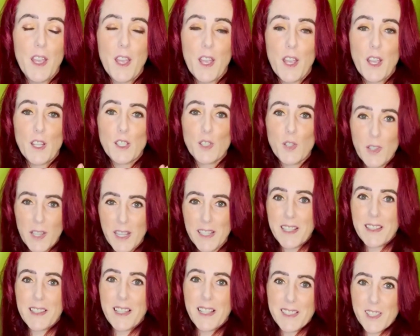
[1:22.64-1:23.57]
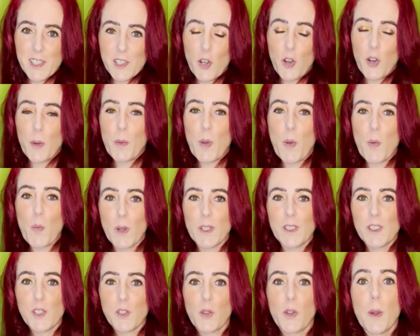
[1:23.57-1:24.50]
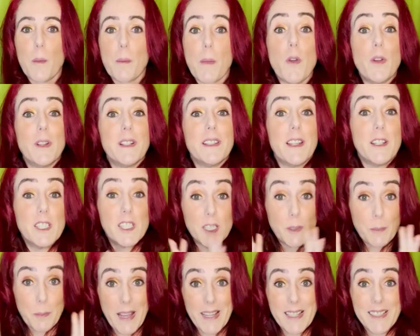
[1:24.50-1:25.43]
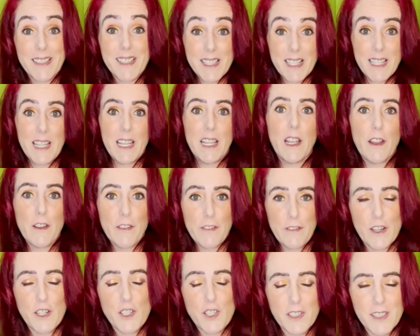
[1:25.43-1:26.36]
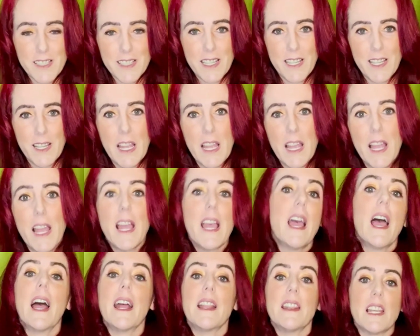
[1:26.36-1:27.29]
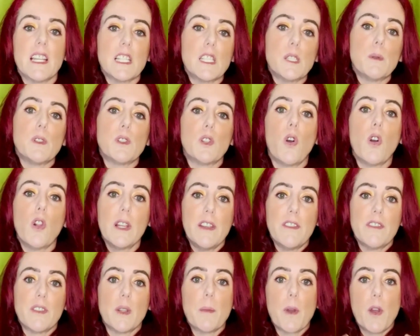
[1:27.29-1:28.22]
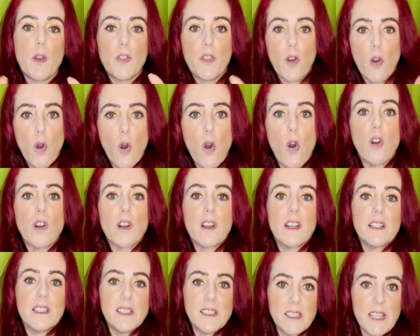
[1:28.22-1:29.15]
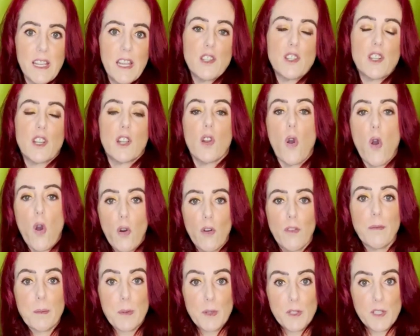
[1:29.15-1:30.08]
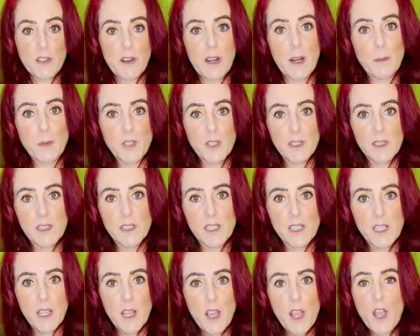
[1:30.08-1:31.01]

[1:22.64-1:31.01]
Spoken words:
So let's talk about one story about dispensary efficiency. And this was all even about the organisation of prescriptions.